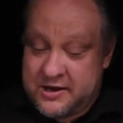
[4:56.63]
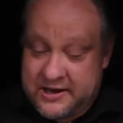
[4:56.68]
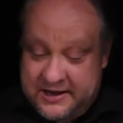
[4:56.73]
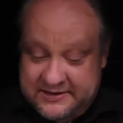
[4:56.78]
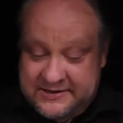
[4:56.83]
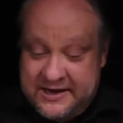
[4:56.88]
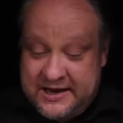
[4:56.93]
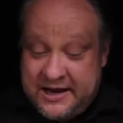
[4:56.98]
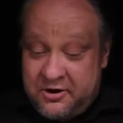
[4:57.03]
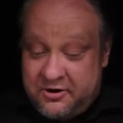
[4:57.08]

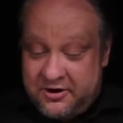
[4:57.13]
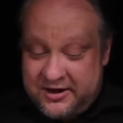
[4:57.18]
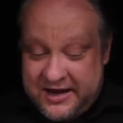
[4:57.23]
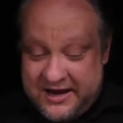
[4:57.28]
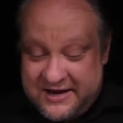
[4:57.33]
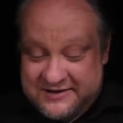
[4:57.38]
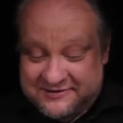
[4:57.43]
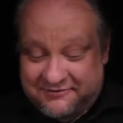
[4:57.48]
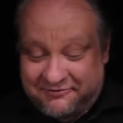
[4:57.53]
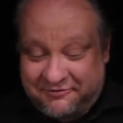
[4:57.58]
Yes. Oh, he
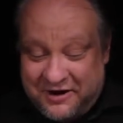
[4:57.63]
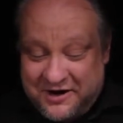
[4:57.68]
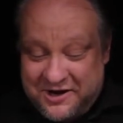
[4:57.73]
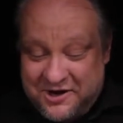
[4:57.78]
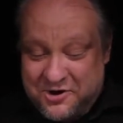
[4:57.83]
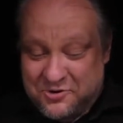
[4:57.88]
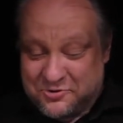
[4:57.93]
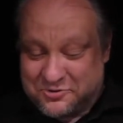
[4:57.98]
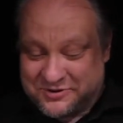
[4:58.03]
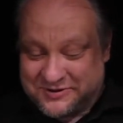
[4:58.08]
has a funny
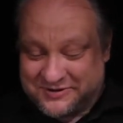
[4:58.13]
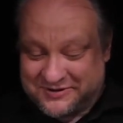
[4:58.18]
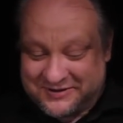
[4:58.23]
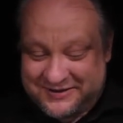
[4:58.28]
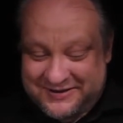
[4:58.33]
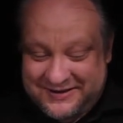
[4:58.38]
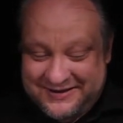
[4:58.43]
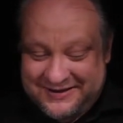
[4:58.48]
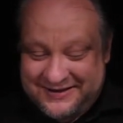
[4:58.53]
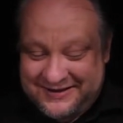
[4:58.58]
nose.
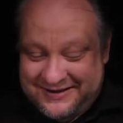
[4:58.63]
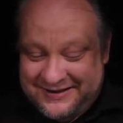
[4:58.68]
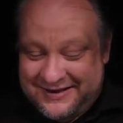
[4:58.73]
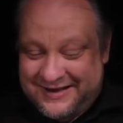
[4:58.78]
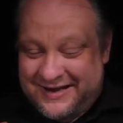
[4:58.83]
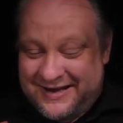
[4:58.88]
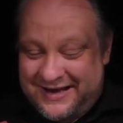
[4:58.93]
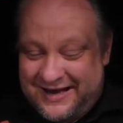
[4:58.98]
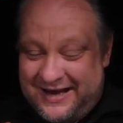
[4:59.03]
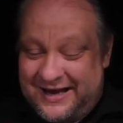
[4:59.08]

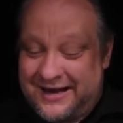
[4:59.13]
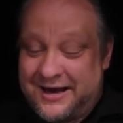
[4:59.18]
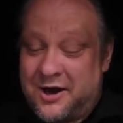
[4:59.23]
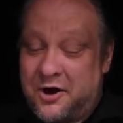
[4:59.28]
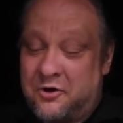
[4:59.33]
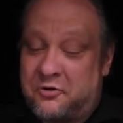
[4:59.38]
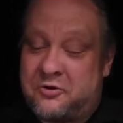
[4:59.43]
uh,